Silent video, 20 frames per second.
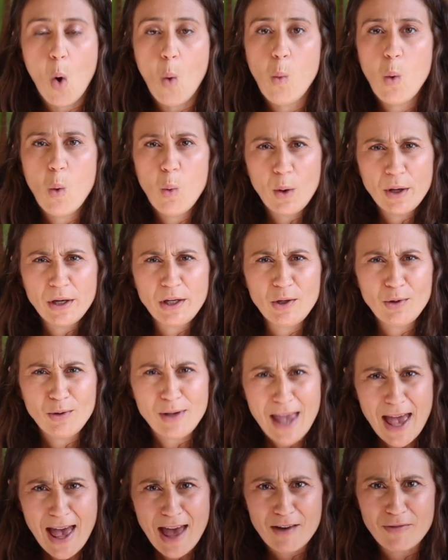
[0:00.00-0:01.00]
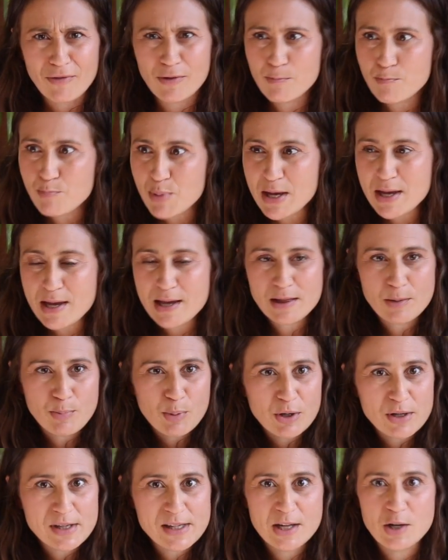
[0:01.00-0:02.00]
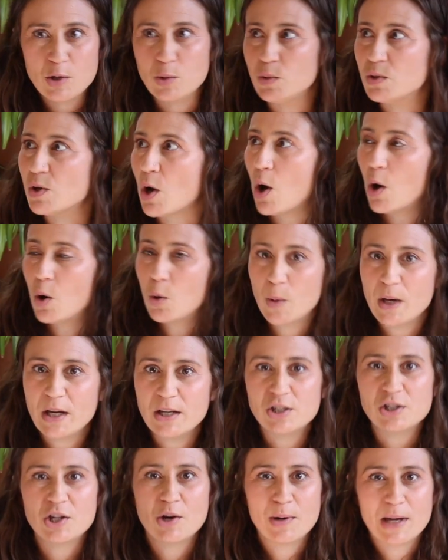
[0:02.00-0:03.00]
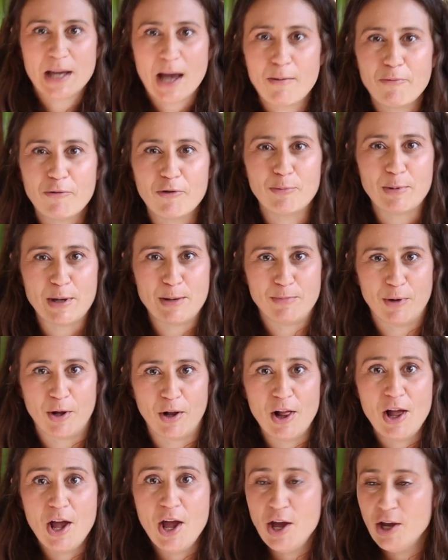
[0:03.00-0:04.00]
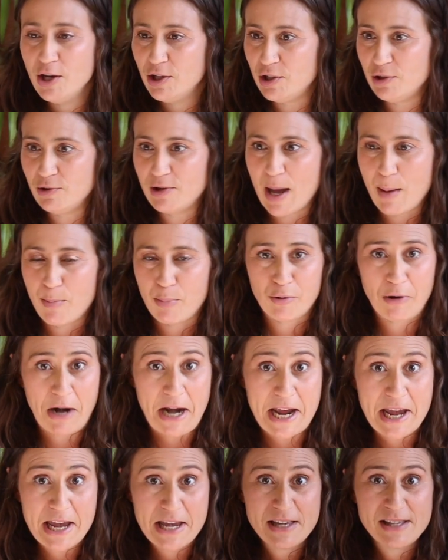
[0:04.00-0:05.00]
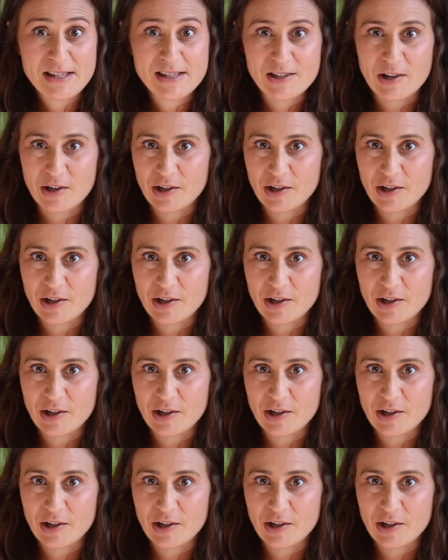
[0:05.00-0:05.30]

Well, what do you get from being the person who's always showing up for people? Do you get praise?